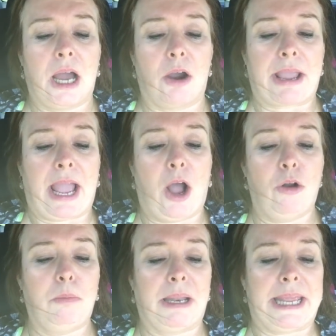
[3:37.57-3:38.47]
Okay,
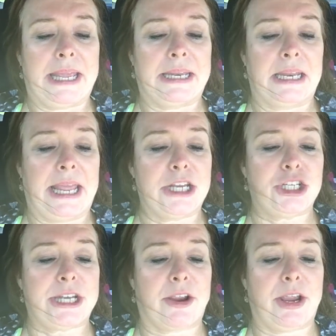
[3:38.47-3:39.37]
whole blend,
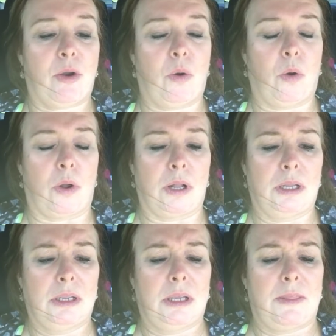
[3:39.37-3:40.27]
Legendary Oil.
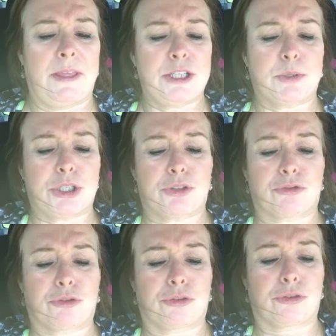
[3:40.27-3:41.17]
This was
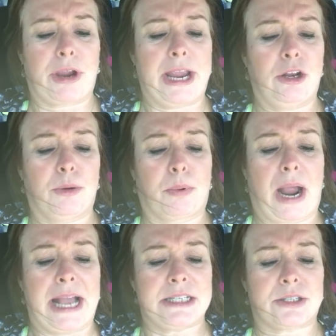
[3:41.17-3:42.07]
regular
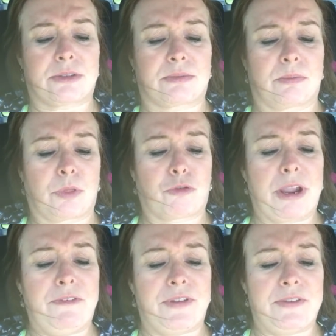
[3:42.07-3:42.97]
price
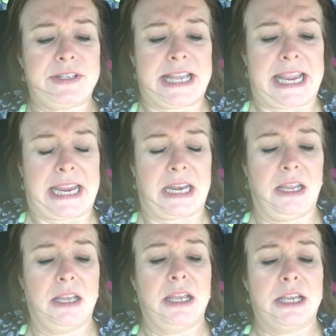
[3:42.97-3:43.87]
$3.15,
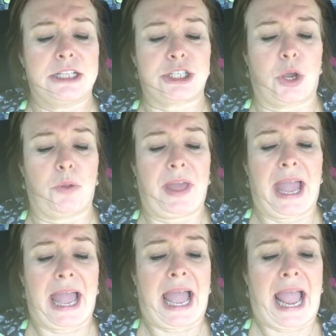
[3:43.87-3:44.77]
so
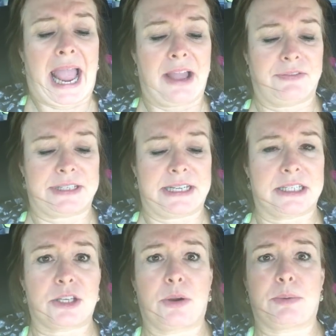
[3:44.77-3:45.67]
that halved it,
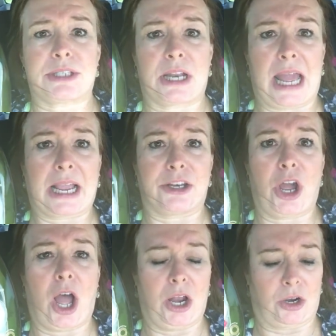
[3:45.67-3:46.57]
so it was like a
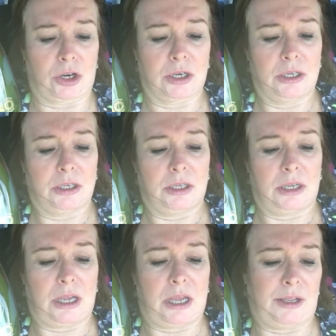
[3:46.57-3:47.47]
dollar,
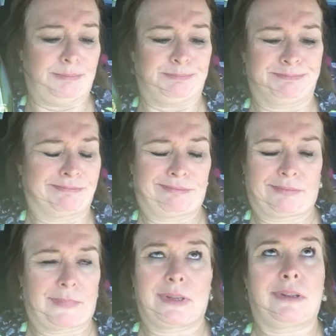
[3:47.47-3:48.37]

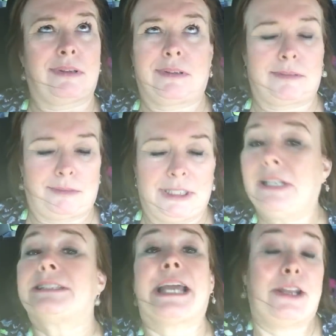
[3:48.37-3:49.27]

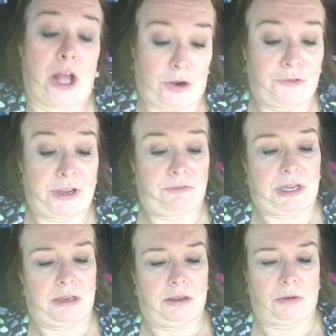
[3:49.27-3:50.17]
let's say $1.50,
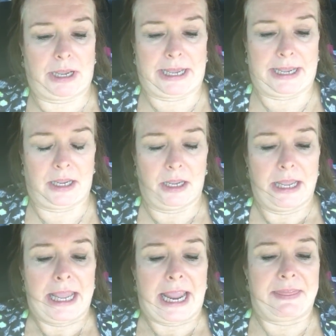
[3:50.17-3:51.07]
okay?
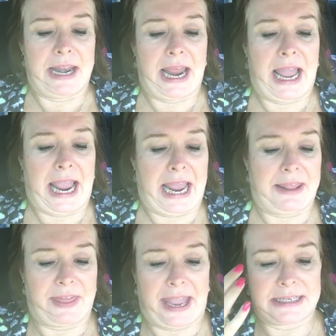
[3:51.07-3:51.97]
And then I
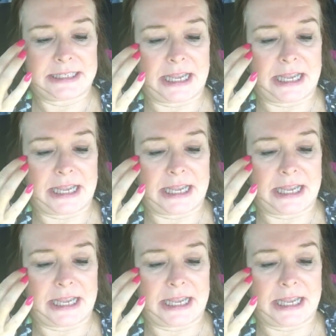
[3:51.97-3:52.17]
had that